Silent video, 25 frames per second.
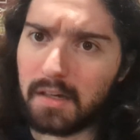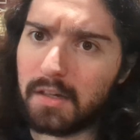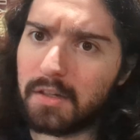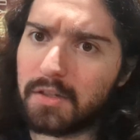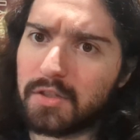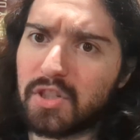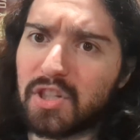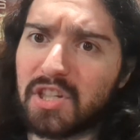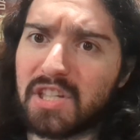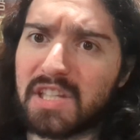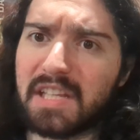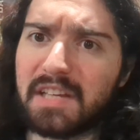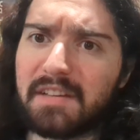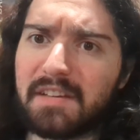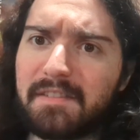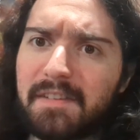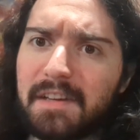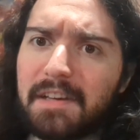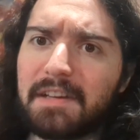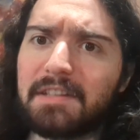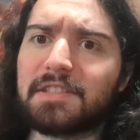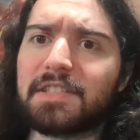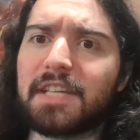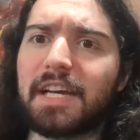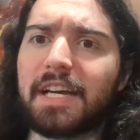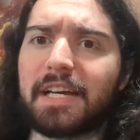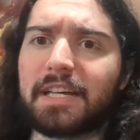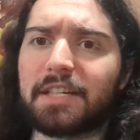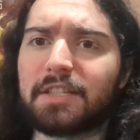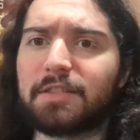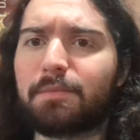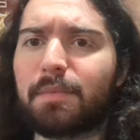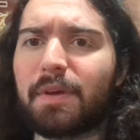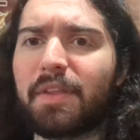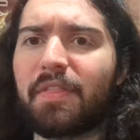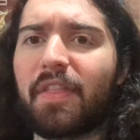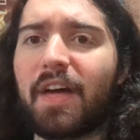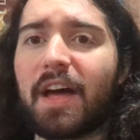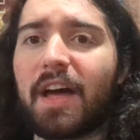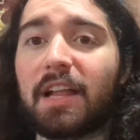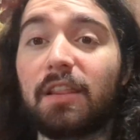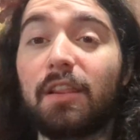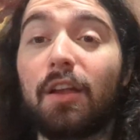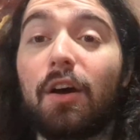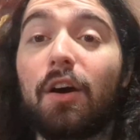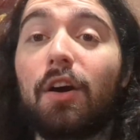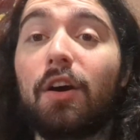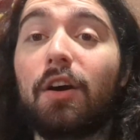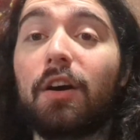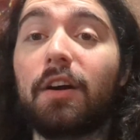certainly feels like it's been that
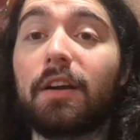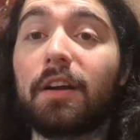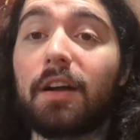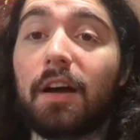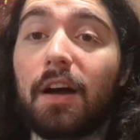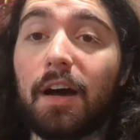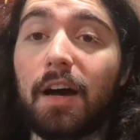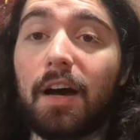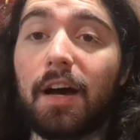long.